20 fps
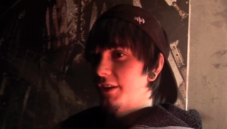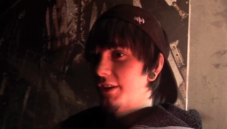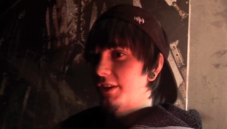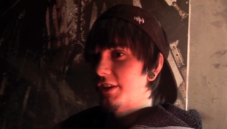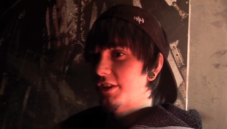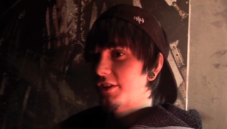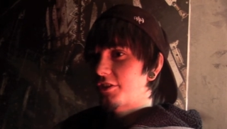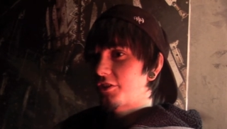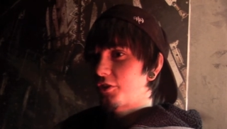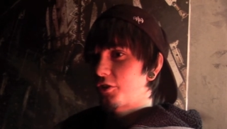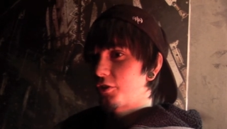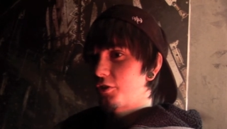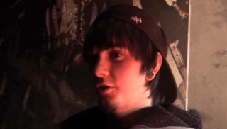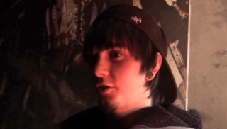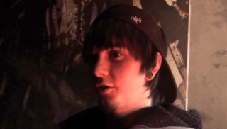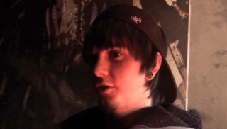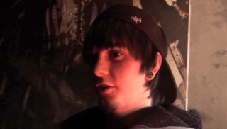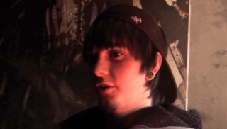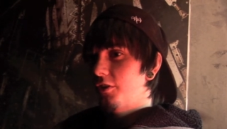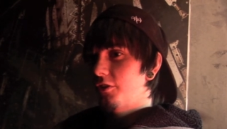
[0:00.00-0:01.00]
Ian
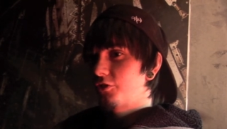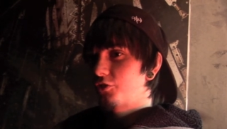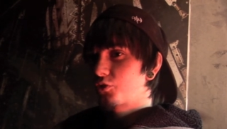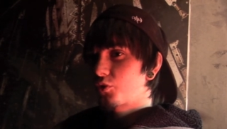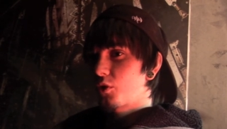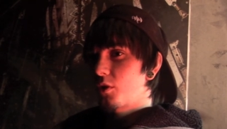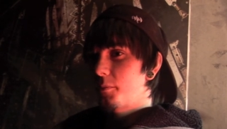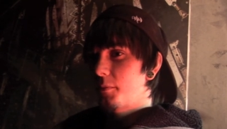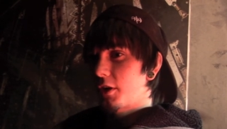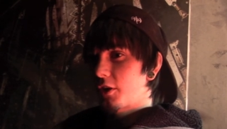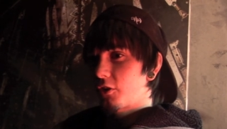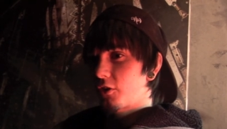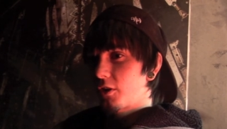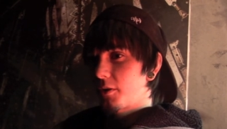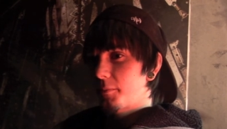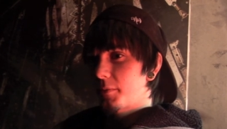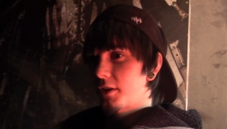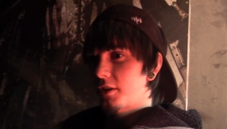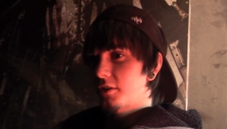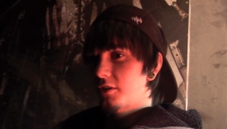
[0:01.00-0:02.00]
Krug, Troy
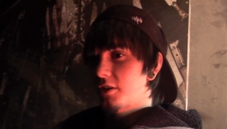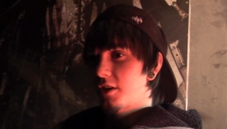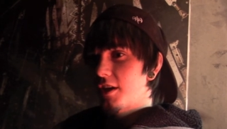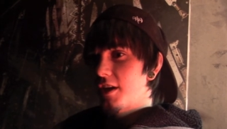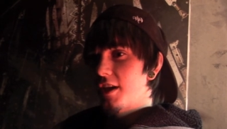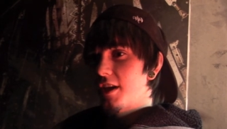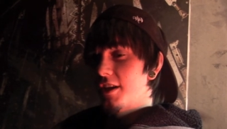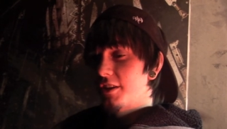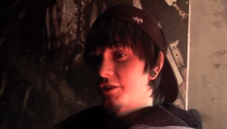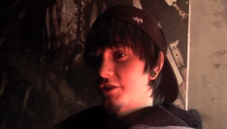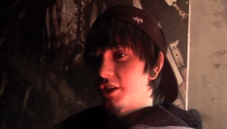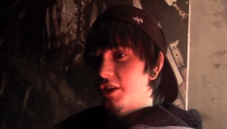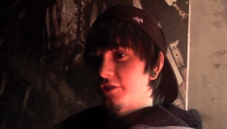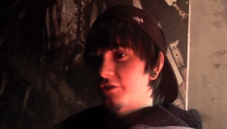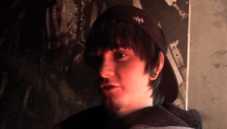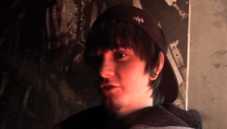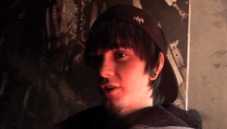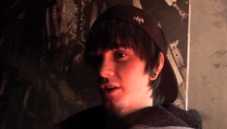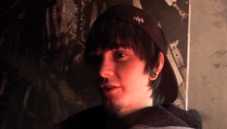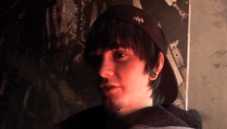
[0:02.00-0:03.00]
McCrimmon,
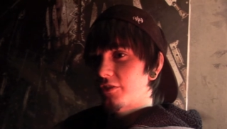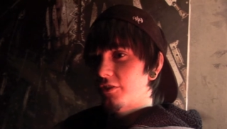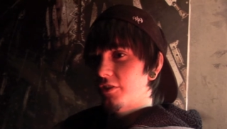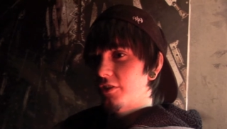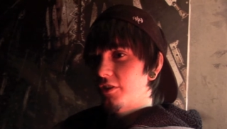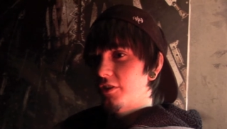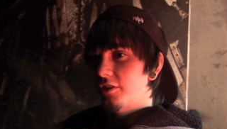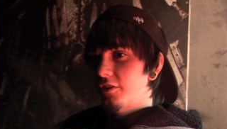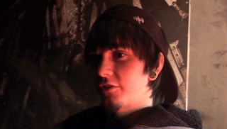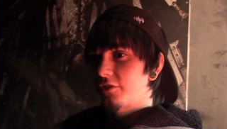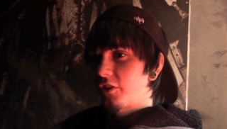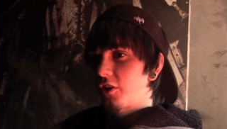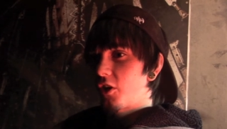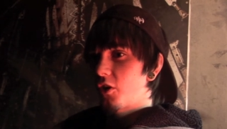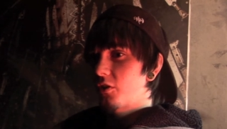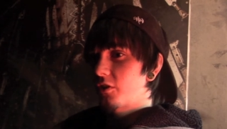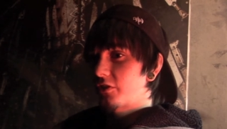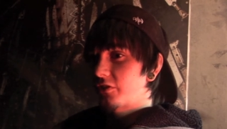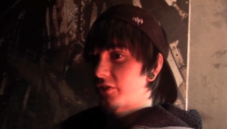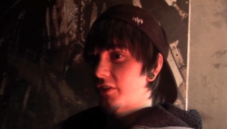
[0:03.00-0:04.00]
Chase Tressler,
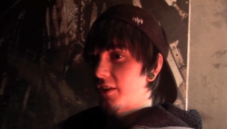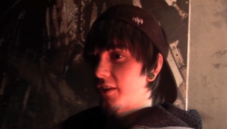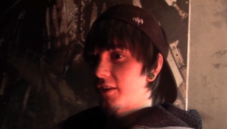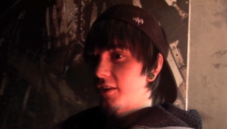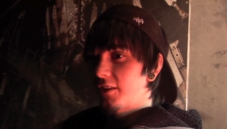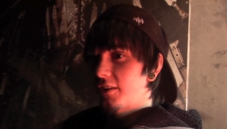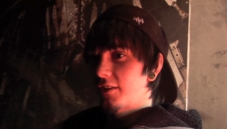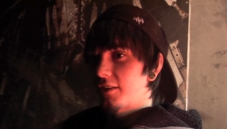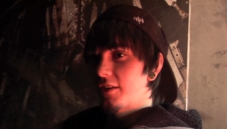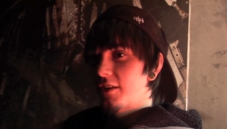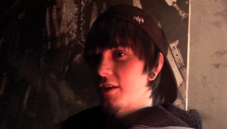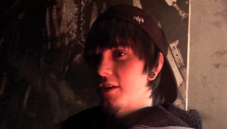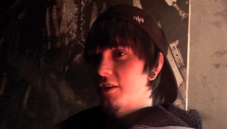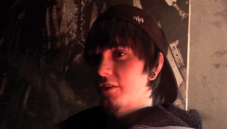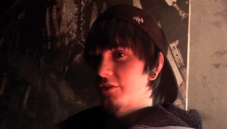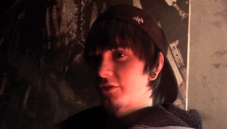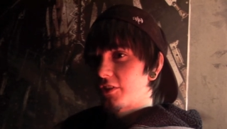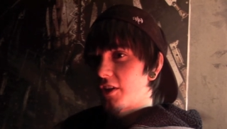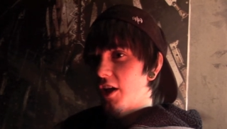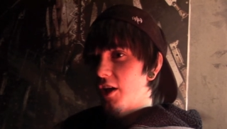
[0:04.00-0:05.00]
Dakota Senna,
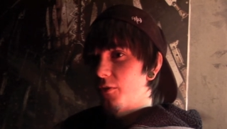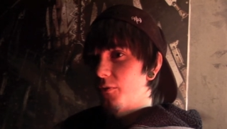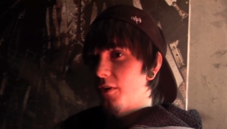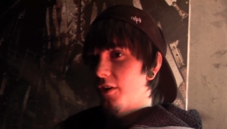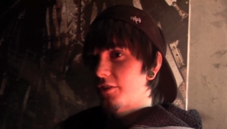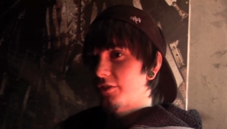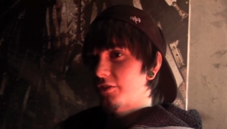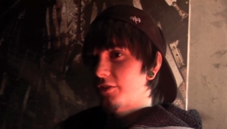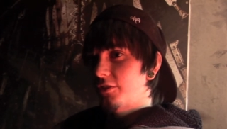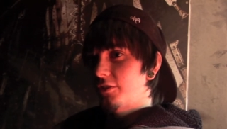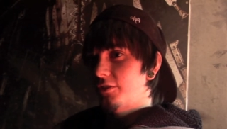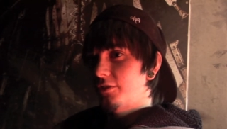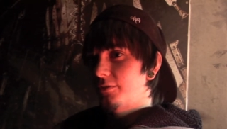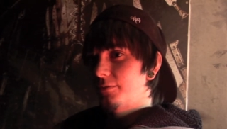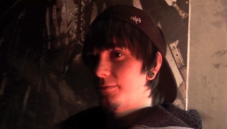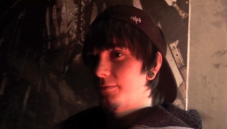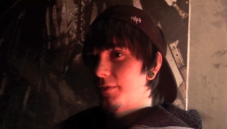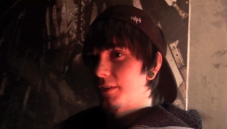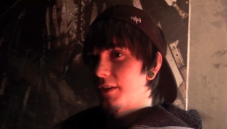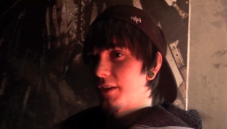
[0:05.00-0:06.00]
Scott Russell,
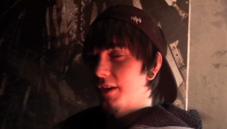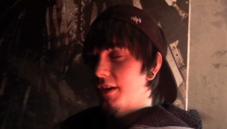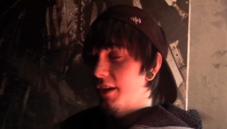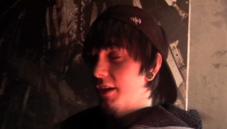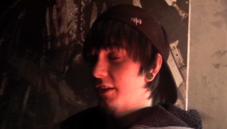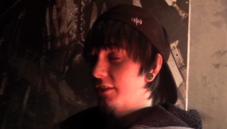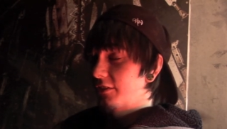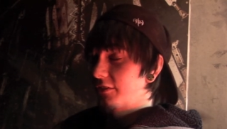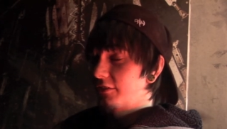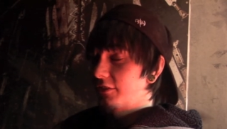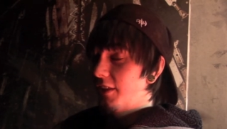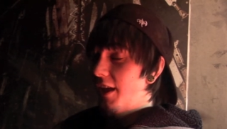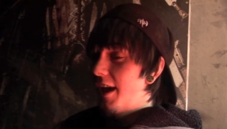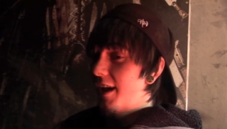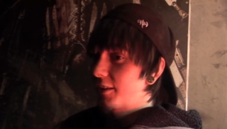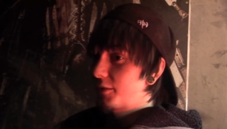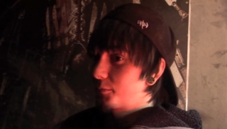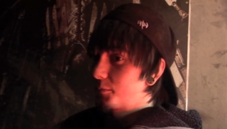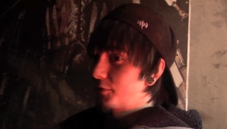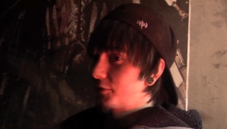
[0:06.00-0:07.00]
and
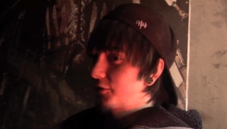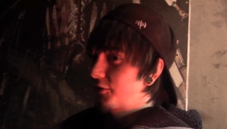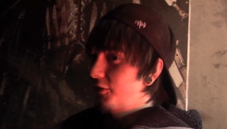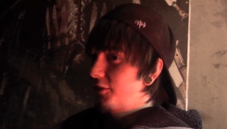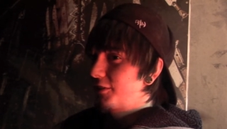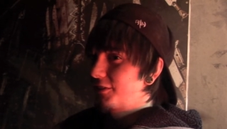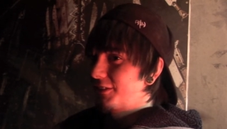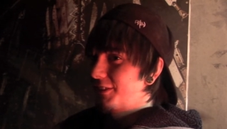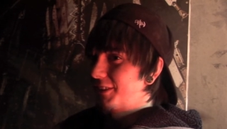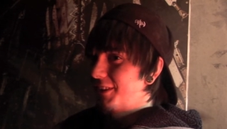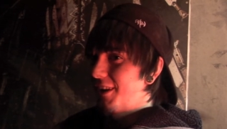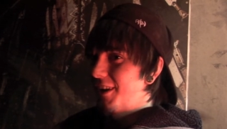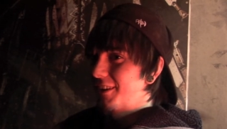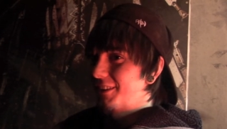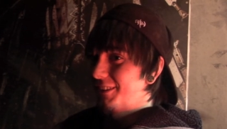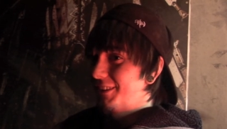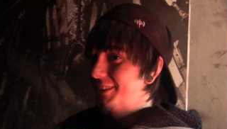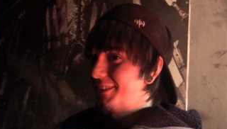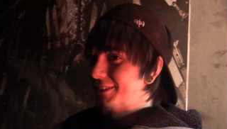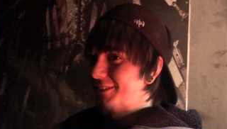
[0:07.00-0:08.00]
last but certainly
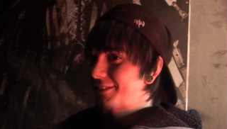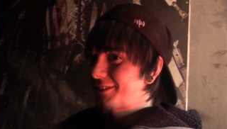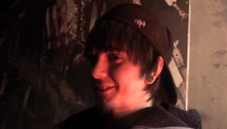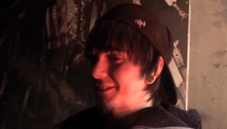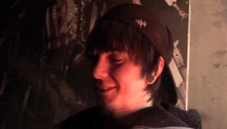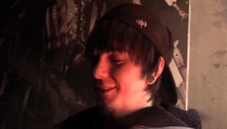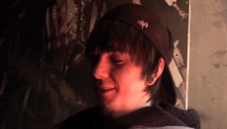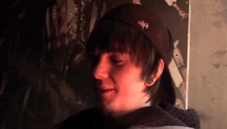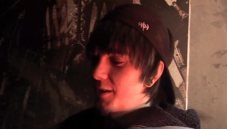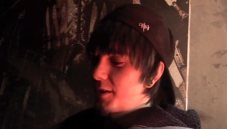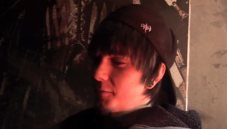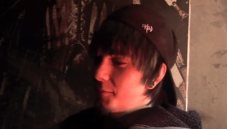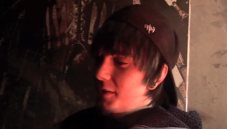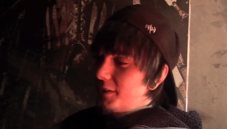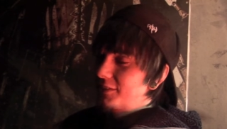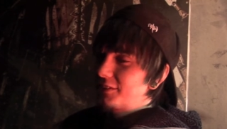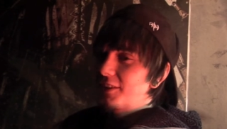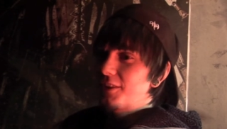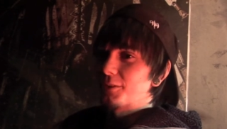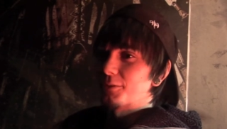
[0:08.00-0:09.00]
not least,
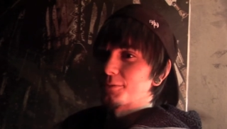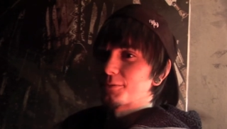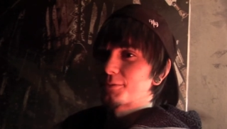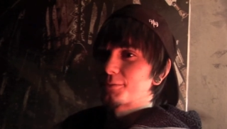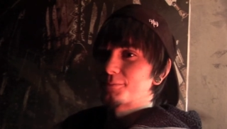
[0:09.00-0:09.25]
myself.